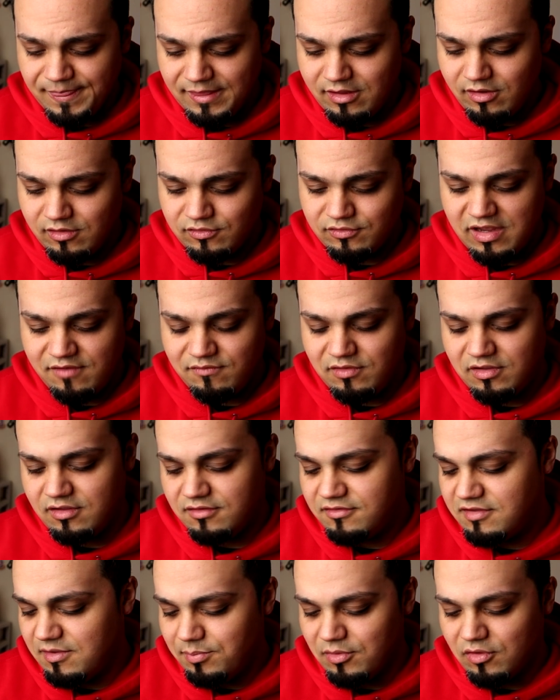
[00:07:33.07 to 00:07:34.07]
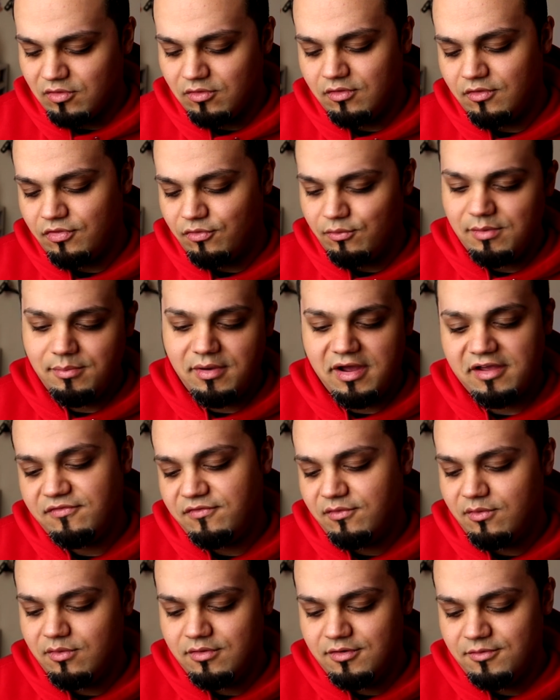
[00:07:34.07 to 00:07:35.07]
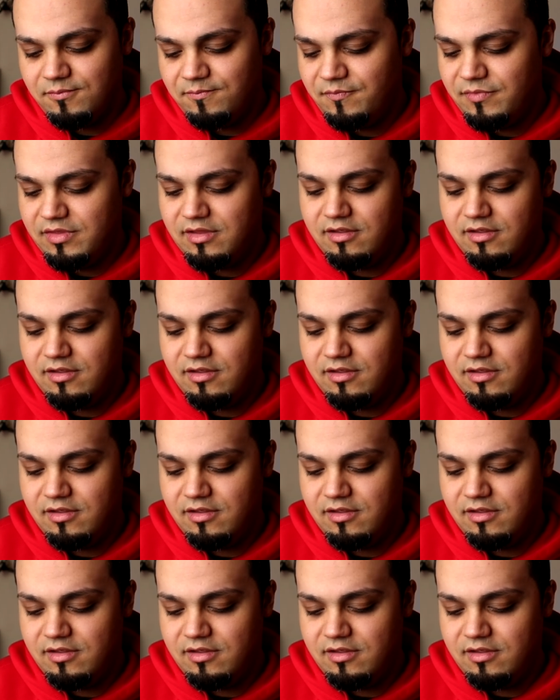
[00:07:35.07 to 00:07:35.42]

They also have a typical 3x4.